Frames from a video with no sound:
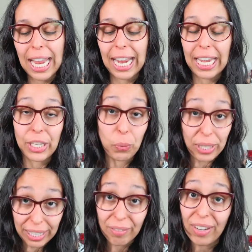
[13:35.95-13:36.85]
And you
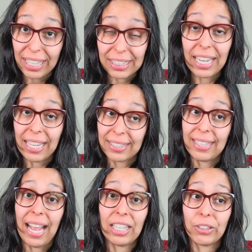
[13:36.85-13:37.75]
can find in IC
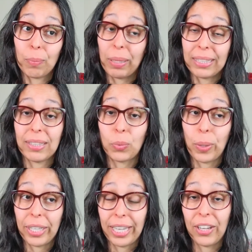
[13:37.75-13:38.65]
Agile places
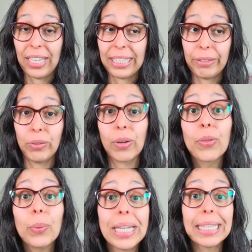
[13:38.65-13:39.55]
where they're going to give you a
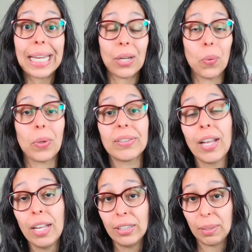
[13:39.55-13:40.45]
three day course
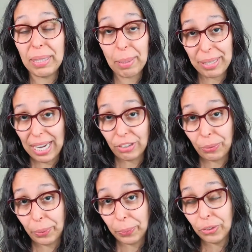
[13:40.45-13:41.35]
to become an
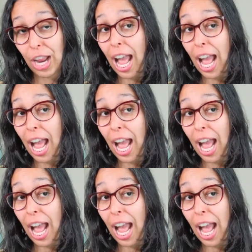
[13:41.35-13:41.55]
Agile coach.